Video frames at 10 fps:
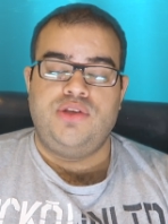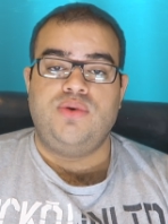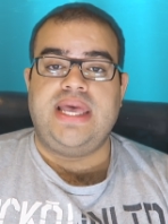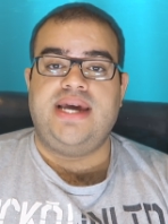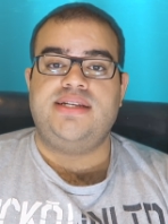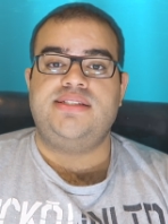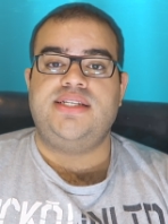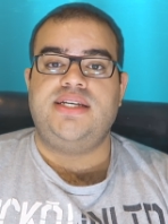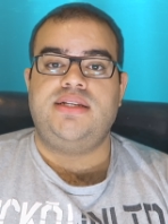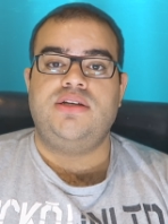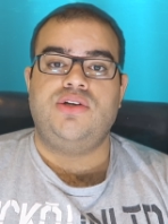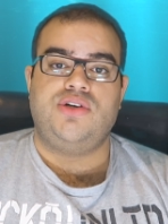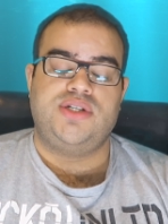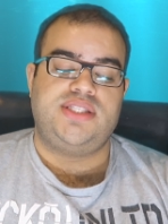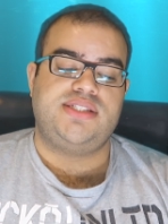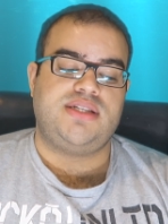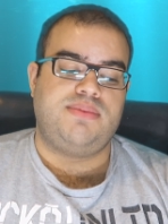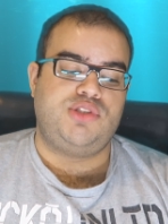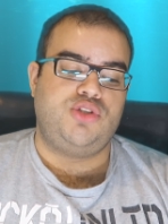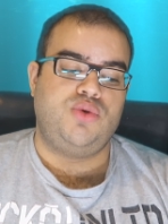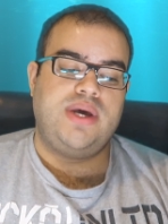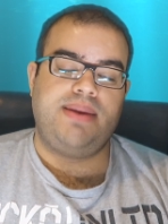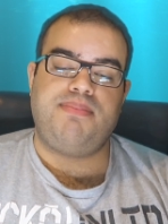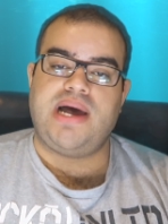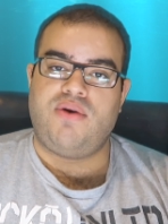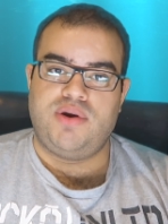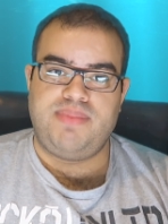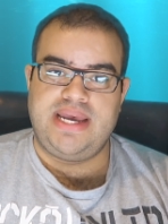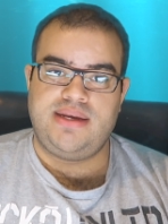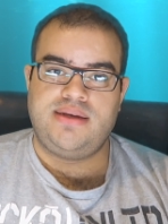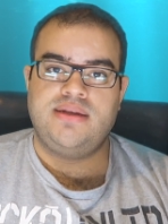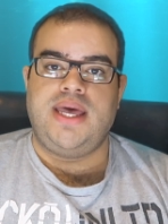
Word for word: you can indeed hook this up to a power bank,